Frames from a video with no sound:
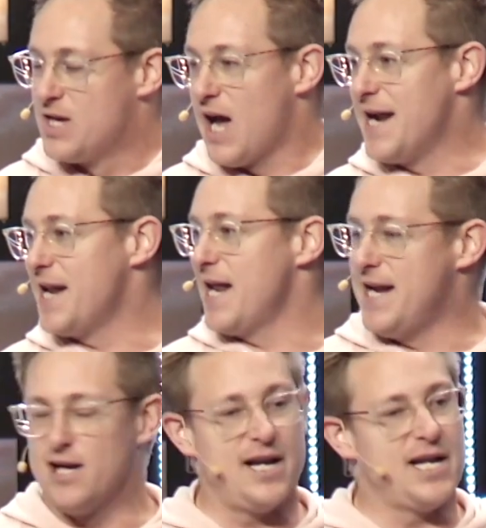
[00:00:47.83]
I didn't
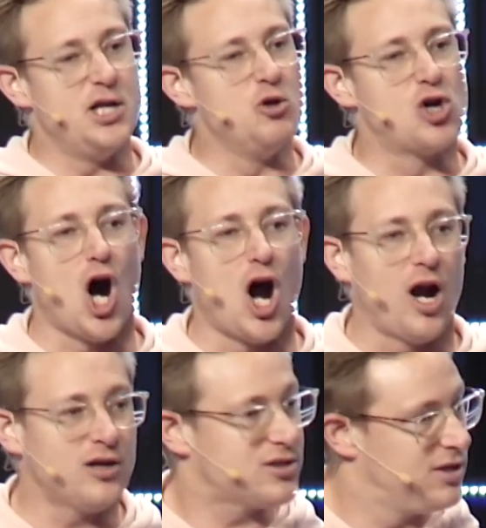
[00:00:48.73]
hear any new
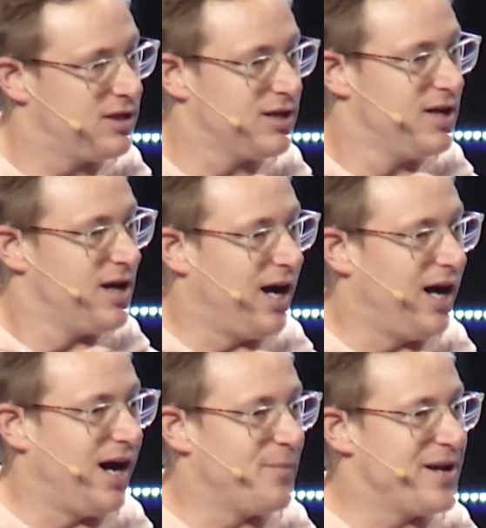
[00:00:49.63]
cars.
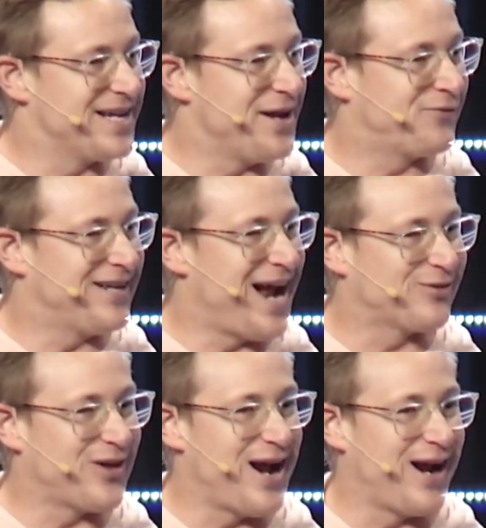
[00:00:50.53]
Uh, being gifted
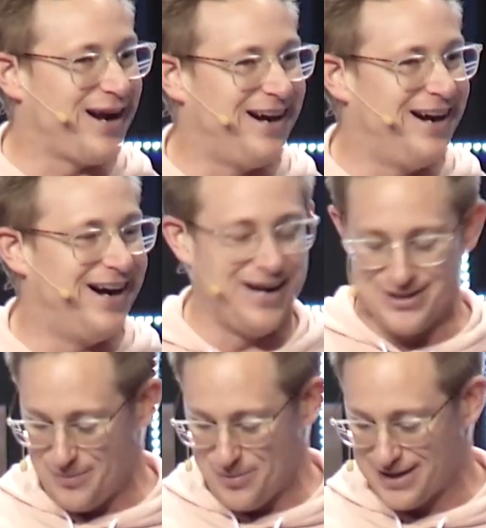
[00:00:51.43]
out there, uh,
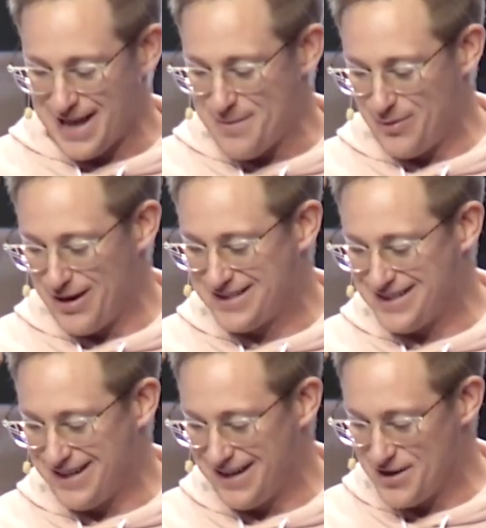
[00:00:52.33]
something like that, but
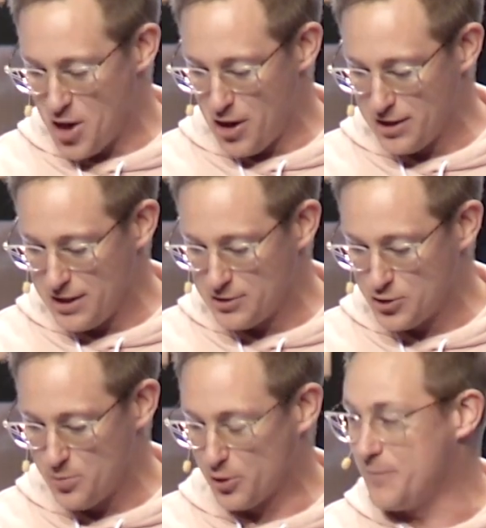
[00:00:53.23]
uh, no, it, it's
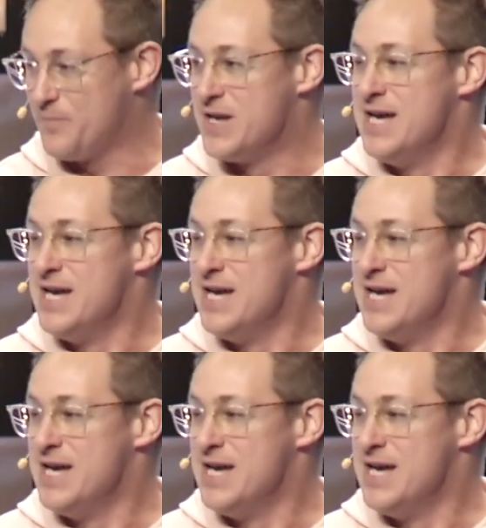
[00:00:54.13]
super good.